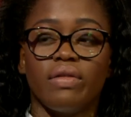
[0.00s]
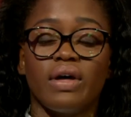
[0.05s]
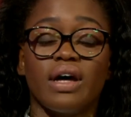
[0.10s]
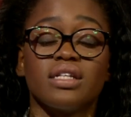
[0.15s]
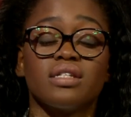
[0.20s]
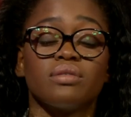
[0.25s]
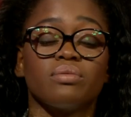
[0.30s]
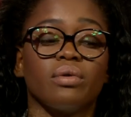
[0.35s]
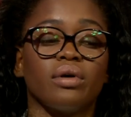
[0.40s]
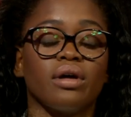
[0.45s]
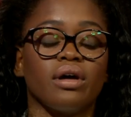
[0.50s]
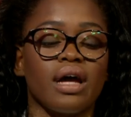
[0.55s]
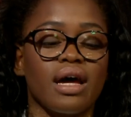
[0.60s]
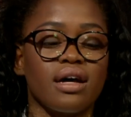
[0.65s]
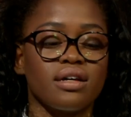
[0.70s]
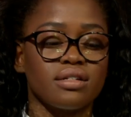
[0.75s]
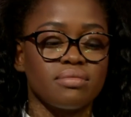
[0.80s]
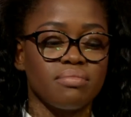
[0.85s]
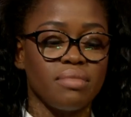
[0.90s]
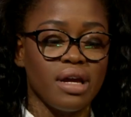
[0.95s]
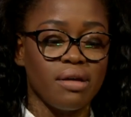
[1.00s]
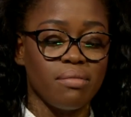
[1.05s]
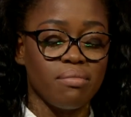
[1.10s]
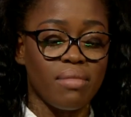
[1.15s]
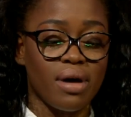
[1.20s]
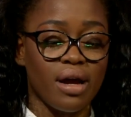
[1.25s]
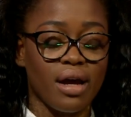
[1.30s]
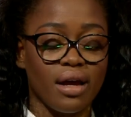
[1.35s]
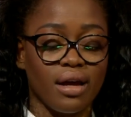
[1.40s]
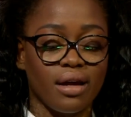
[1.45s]
That's what has made
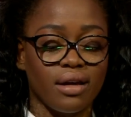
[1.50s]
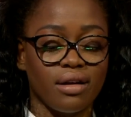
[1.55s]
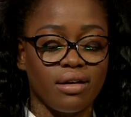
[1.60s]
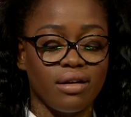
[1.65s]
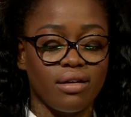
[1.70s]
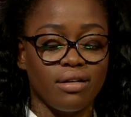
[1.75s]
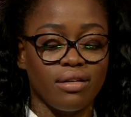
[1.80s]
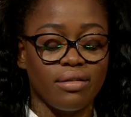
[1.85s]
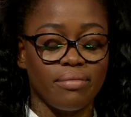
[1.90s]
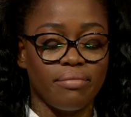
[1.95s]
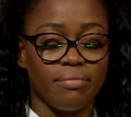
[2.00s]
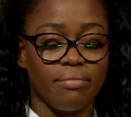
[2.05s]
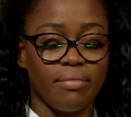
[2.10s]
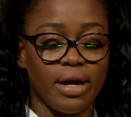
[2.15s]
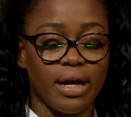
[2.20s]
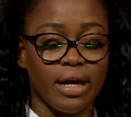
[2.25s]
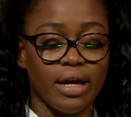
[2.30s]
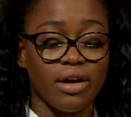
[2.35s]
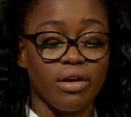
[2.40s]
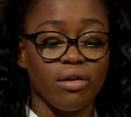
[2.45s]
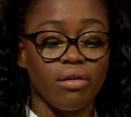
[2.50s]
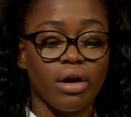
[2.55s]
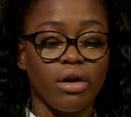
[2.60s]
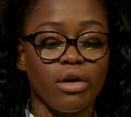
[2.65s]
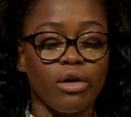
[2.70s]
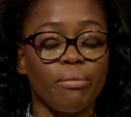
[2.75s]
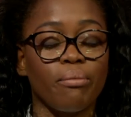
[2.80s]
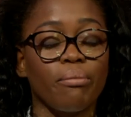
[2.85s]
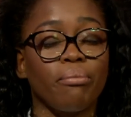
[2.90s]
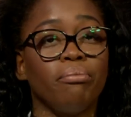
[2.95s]
my
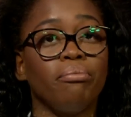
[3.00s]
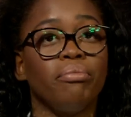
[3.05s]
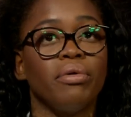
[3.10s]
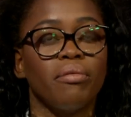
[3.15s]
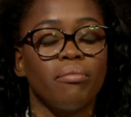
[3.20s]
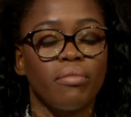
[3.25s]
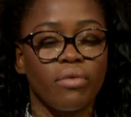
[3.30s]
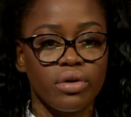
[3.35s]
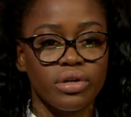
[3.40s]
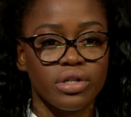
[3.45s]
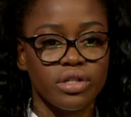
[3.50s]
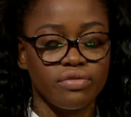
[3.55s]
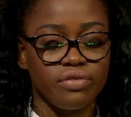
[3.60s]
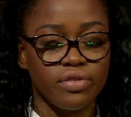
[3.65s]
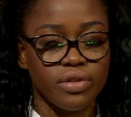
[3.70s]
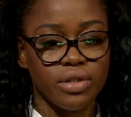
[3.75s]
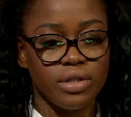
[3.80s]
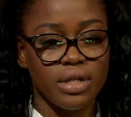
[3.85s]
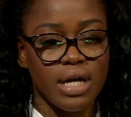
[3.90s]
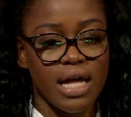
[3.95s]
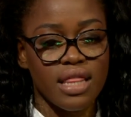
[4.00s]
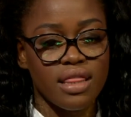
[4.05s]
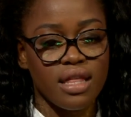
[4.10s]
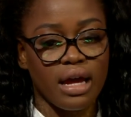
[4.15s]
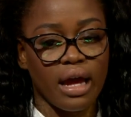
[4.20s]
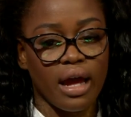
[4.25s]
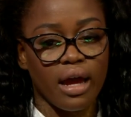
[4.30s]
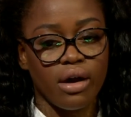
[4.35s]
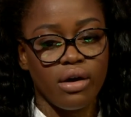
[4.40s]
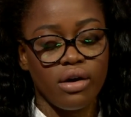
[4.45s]
career a bit more difficult. I
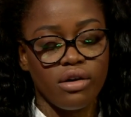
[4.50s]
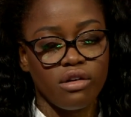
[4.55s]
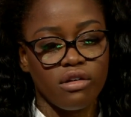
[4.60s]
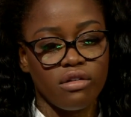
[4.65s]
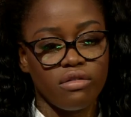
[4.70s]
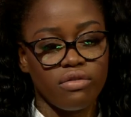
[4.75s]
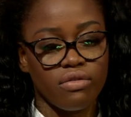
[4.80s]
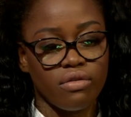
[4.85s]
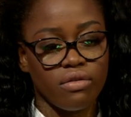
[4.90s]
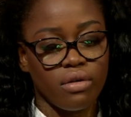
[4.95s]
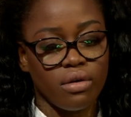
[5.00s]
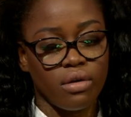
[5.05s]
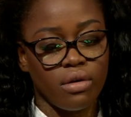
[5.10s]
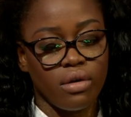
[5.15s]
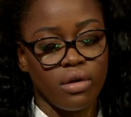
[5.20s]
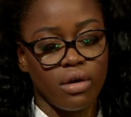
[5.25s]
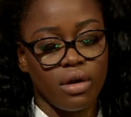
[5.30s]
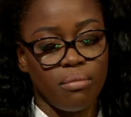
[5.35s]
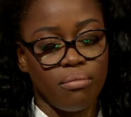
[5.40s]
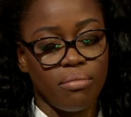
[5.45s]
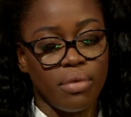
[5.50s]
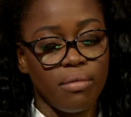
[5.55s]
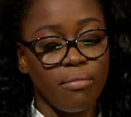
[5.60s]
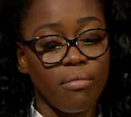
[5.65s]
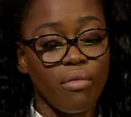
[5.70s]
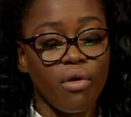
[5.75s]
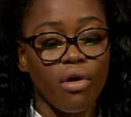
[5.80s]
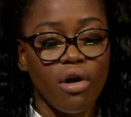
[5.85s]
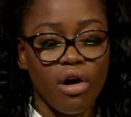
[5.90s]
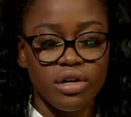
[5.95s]
think I could have been
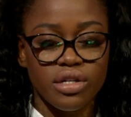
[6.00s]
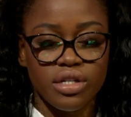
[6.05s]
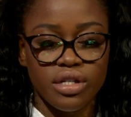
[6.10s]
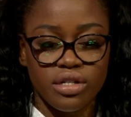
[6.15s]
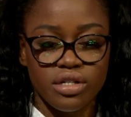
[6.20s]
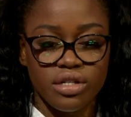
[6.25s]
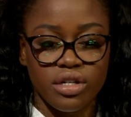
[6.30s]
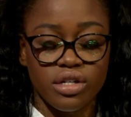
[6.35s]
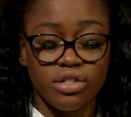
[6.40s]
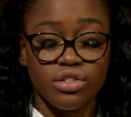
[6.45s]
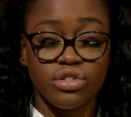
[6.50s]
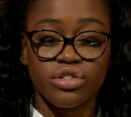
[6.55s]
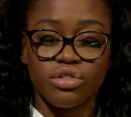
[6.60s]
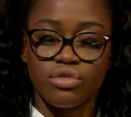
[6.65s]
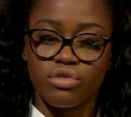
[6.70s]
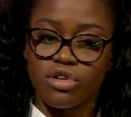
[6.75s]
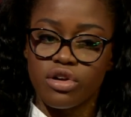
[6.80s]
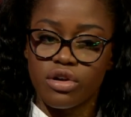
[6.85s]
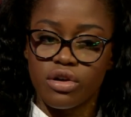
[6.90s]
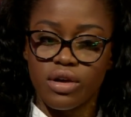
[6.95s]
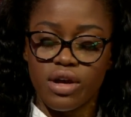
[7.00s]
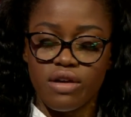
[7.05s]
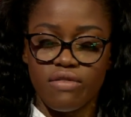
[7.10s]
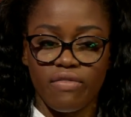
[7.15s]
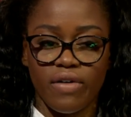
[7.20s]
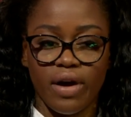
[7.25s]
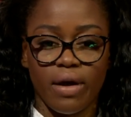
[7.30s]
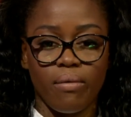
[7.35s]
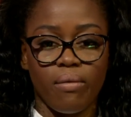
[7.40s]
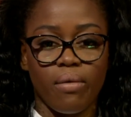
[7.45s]
more artistic sooner
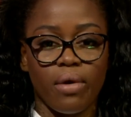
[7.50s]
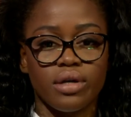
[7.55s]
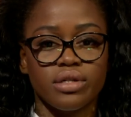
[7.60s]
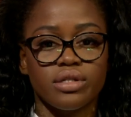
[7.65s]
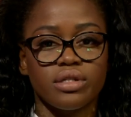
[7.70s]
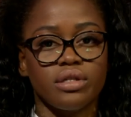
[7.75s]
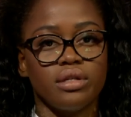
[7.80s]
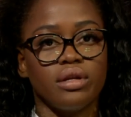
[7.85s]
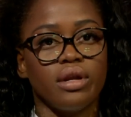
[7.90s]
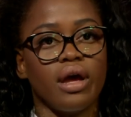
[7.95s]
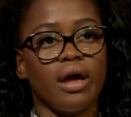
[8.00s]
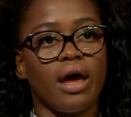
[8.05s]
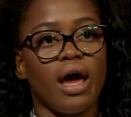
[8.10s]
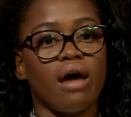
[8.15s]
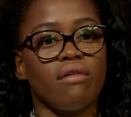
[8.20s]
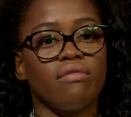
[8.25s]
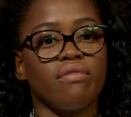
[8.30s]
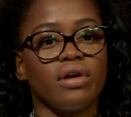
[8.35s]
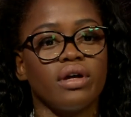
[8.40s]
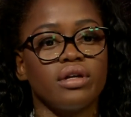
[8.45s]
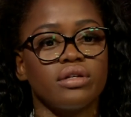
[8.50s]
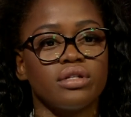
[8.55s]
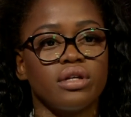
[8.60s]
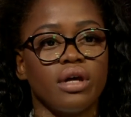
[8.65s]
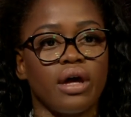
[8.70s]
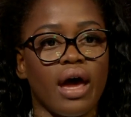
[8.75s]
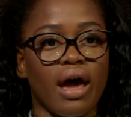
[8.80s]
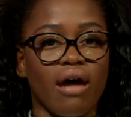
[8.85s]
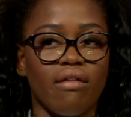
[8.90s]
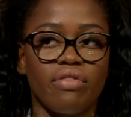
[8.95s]
if I wasn't having
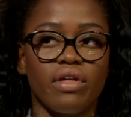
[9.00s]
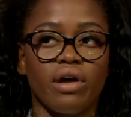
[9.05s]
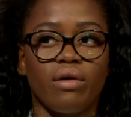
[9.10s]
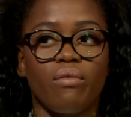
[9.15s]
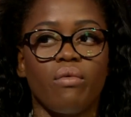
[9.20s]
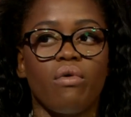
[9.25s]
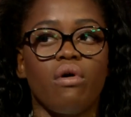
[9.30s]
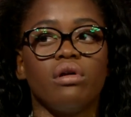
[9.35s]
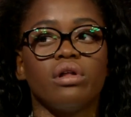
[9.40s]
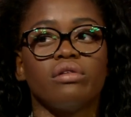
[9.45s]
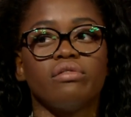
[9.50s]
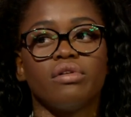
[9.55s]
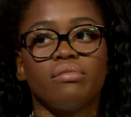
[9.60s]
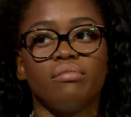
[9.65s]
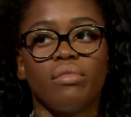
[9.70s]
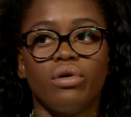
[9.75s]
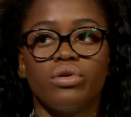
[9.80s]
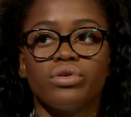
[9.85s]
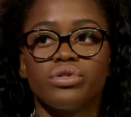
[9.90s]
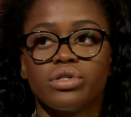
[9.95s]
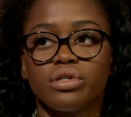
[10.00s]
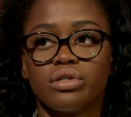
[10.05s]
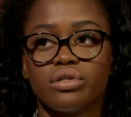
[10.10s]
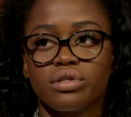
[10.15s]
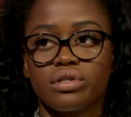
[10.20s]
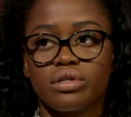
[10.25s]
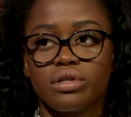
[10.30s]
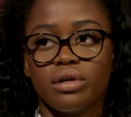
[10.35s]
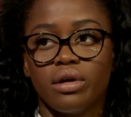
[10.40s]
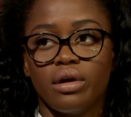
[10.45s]
to have that wall of
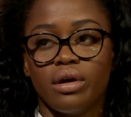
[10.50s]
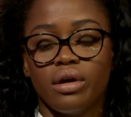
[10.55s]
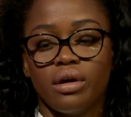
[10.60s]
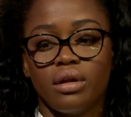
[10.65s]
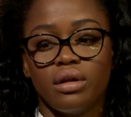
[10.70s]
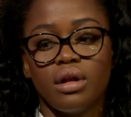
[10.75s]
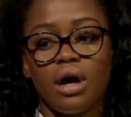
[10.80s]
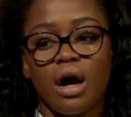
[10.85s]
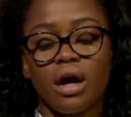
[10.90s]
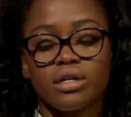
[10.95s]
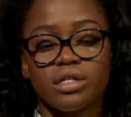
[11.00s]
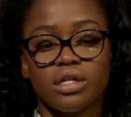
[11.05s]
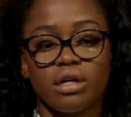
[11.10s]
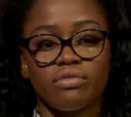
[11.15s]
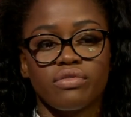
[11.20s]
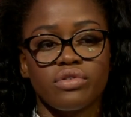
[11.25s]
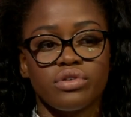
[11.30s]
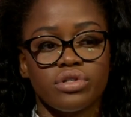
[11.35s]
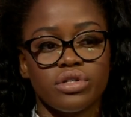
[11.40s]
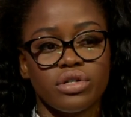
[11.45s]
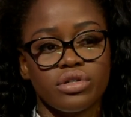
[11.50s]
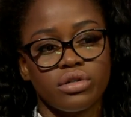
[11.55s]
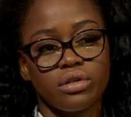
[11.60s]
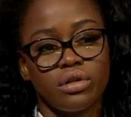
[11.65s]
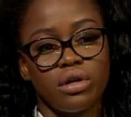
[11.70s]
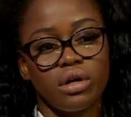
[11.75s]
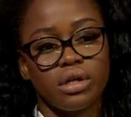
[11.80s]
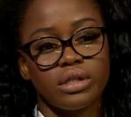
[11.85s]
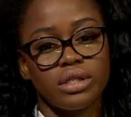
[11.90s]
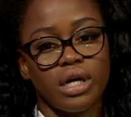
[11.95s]
emotions locked up for such a
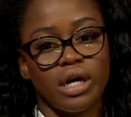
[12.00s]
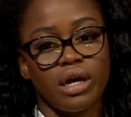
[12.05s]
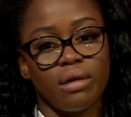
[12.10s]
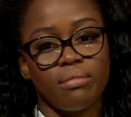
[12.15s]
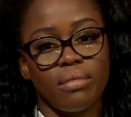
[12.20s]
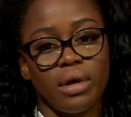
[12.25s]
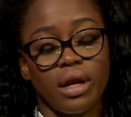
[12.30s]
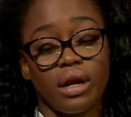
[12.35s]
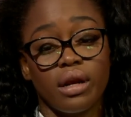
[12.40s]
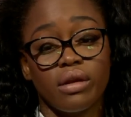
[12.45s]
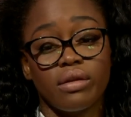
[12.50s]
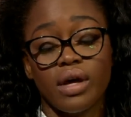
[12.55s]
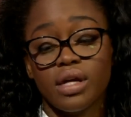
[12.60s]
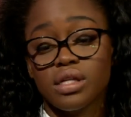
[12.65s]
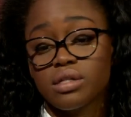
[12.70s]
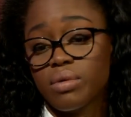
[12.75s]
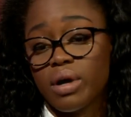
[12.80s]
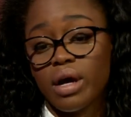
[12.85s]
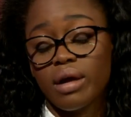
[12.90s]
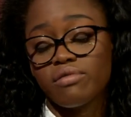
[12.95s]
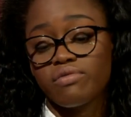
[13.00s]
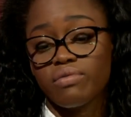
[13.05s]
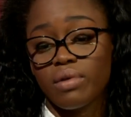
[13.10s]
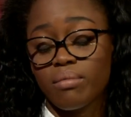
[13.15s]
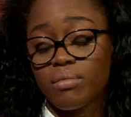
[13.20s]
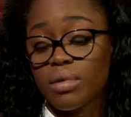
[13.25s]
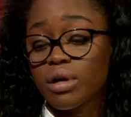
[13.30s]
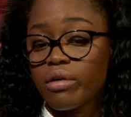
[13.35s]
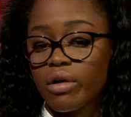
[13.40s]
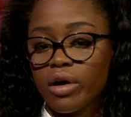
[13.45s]
long time. And that's why
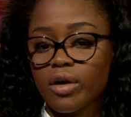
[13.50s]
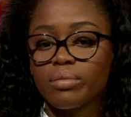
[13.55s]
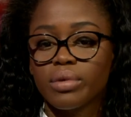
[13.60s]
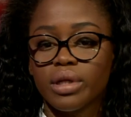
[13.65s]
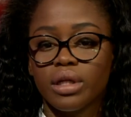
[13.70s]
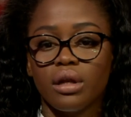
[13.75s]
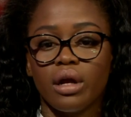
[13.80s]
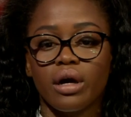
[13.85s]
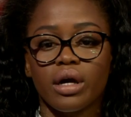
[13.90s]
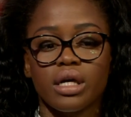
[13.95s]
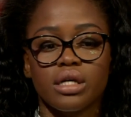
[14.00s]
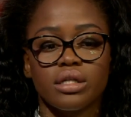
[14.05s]
I'm incredibly lucky